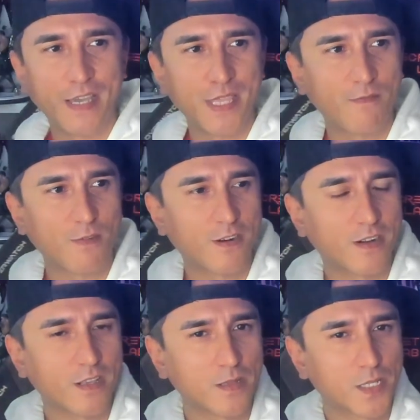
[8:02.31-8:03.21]
I think we're
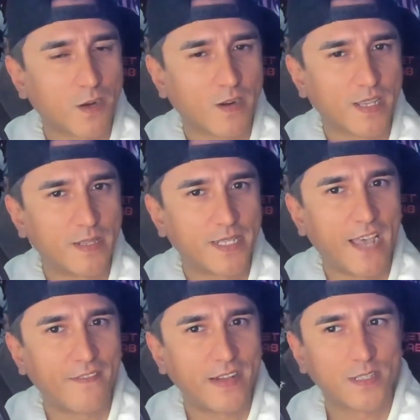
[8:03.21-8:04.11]
gonna go start
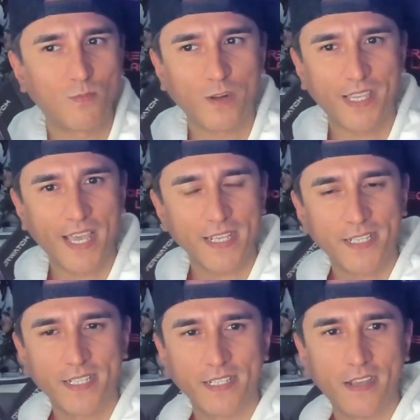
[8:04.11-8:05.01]
diving into more
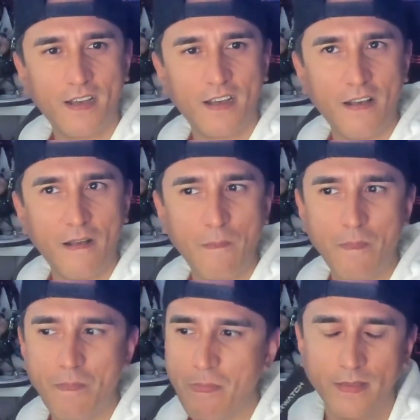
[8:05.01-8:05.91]
guests,
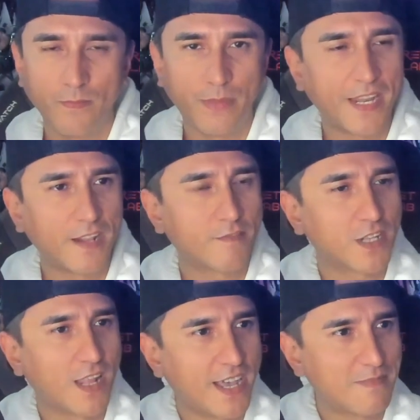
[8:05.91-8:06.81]
beginning of
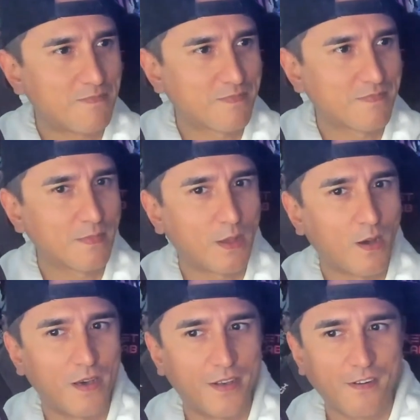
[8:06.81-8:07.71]
July,
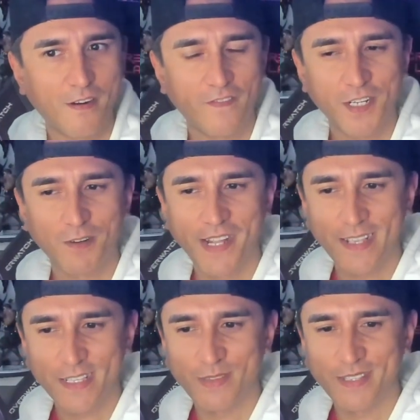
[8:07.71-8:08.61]
on our official
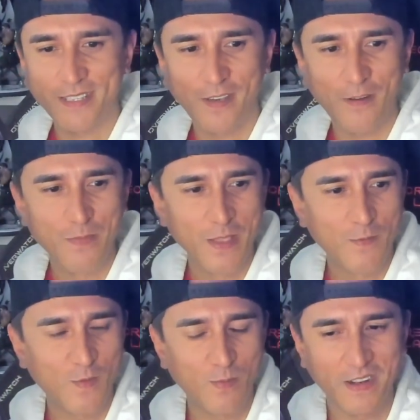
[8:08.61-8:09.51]
announcement. So
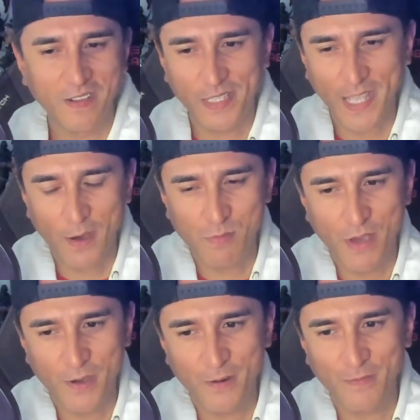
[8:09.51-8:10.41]
we've been in stealth
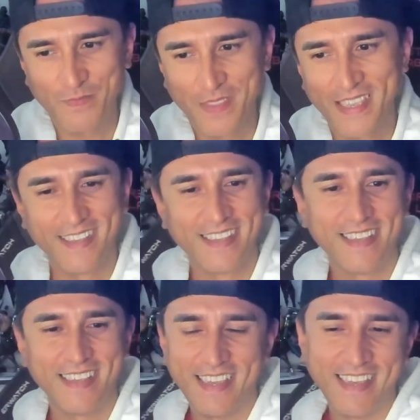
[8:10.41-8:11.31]
mode,
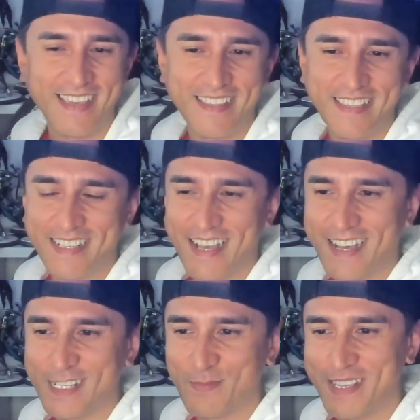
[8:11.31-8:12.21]
and these
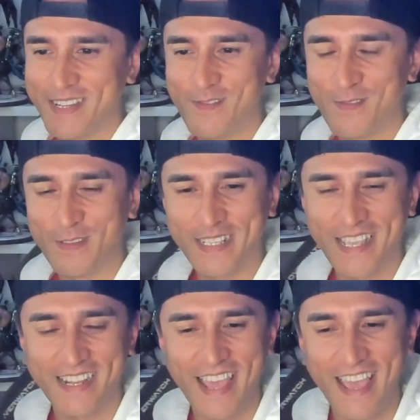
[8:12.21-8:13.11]
guys have been
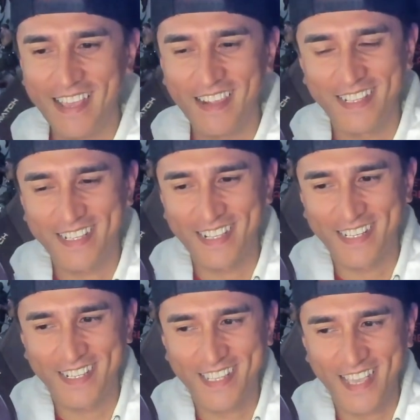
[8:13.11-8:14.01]
saying, "Hey, let's
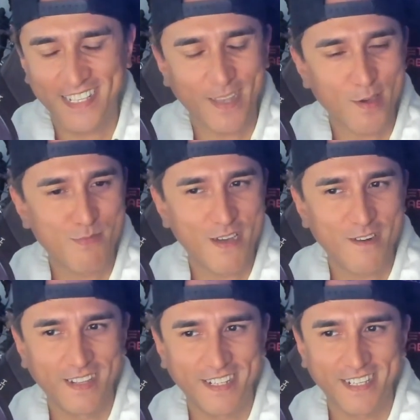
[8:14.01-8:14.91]
just stay stealth
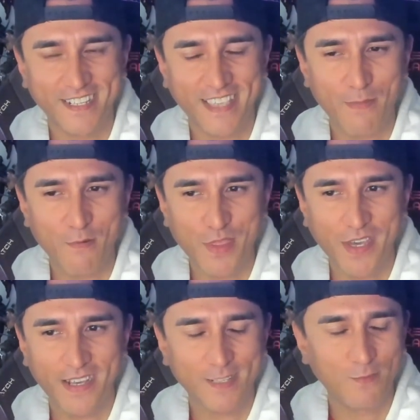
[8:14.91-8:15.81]
mode. Let's just keep it with us."